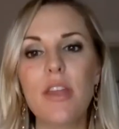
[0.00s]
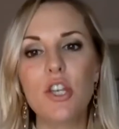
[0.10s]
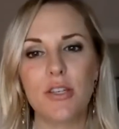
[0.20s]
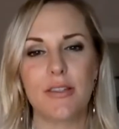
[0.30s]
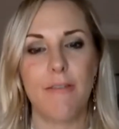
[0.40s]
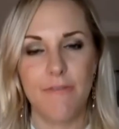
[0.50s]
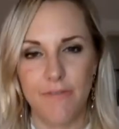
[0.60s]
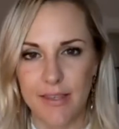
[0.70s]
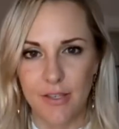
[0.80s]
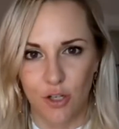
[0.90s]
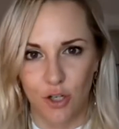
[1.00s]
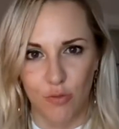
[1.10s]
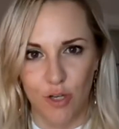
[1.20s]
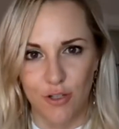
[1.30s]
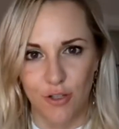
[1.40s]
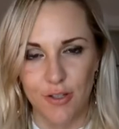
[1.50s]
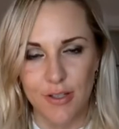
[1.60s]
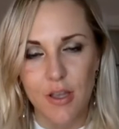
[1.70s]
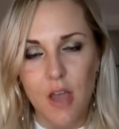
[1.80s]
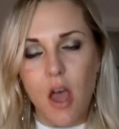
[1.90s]
than just the physical
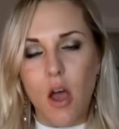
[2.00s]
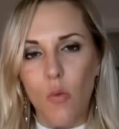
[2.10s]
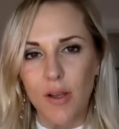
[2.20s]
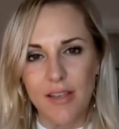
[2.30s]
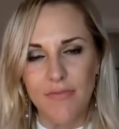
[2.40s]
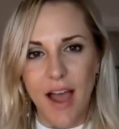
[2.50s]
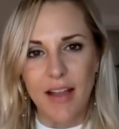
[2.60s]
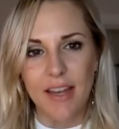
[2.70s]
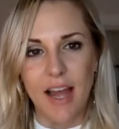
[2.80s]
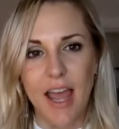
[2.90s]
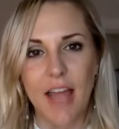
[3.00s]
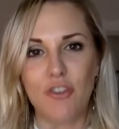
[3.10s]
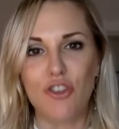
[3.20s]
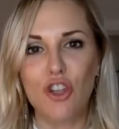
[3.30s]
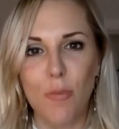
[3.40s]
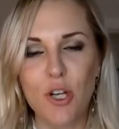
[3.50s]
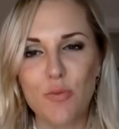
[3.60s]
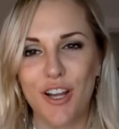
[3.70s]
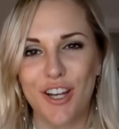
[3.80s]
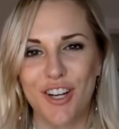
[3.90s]
results was the fact that I had so much
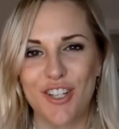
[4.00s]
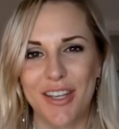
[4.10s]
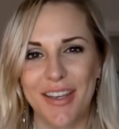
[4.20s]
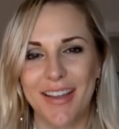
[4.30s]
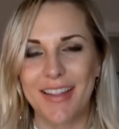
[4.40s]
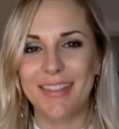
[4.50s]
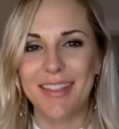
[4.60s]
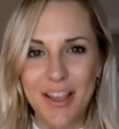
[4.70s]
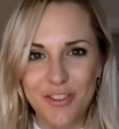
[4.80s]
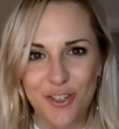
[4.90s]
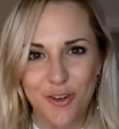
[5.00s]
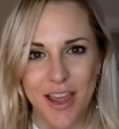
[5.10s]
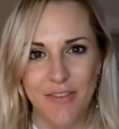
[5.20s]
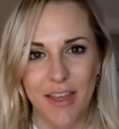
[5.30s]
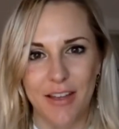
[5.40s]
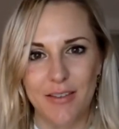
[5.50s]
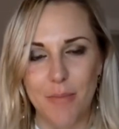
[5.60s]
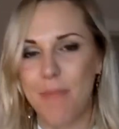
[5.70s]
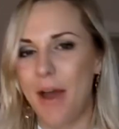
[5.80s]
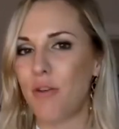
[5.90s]
more energy, less cravings,
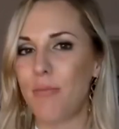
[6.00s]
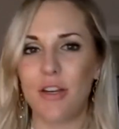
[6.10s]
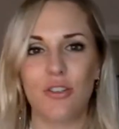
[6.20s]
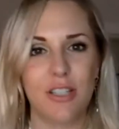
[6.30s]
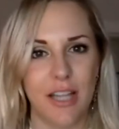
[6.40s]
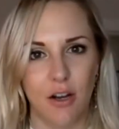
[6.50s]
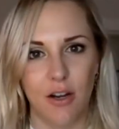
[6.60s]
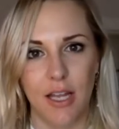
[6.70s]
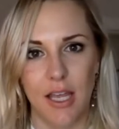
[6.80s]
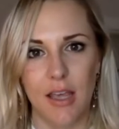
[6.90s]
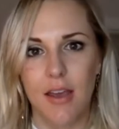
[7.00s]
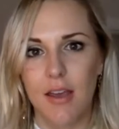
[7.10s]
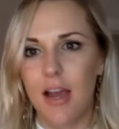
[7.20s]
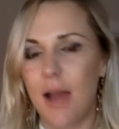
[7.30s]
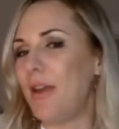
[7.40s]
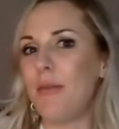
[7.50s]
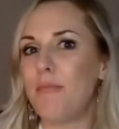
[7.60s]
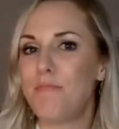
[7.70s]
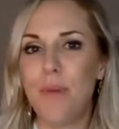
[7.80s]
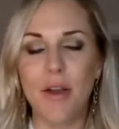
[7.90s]
better mental clarity. I mean,
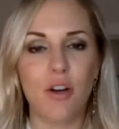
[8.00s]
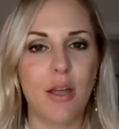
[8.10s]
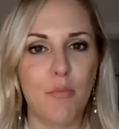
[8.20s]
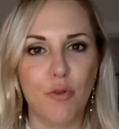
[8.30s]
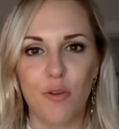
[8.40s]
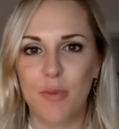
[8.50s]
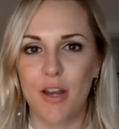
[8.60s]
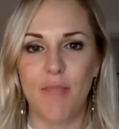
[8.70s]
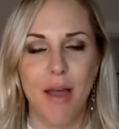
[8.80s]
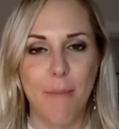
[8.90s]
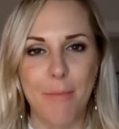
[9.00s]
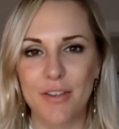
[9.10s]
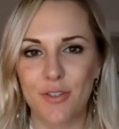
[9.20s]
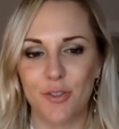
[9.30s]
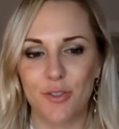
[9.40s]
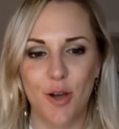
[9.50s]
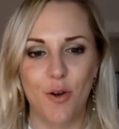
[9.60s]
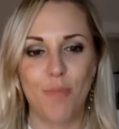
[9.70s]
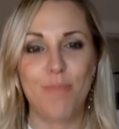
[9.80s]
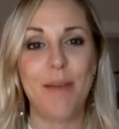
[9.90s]
better improvement of my muscle
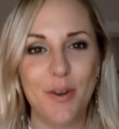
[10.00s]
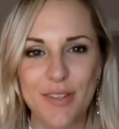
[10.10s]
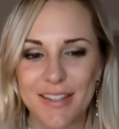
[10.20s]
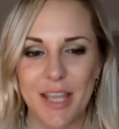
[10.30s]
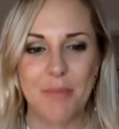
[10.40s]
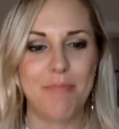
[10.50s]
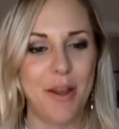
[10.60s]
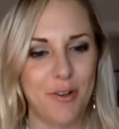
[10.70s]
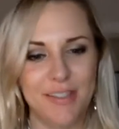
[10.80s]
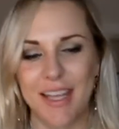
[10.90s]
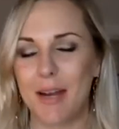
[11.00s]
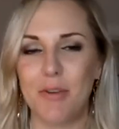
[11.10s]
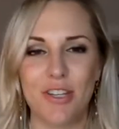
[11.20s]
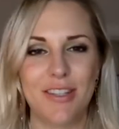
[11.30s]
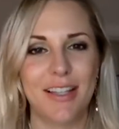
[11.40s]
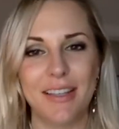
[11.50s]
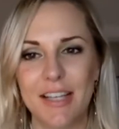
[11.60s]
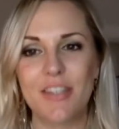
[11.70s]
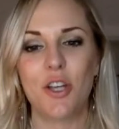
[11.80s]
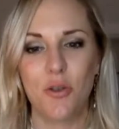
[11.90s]
tone, better sleep, better skin. I mean, just the
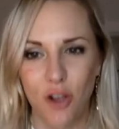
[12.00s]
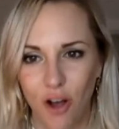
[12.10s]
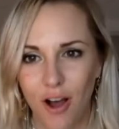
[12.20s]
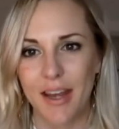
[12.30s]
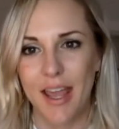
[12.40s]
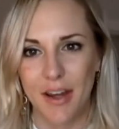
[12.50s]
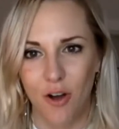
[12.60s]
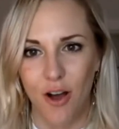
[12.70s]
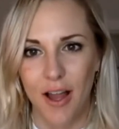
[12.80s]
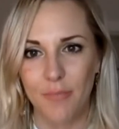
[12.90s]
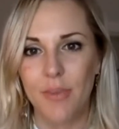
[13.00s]
list goes on and on.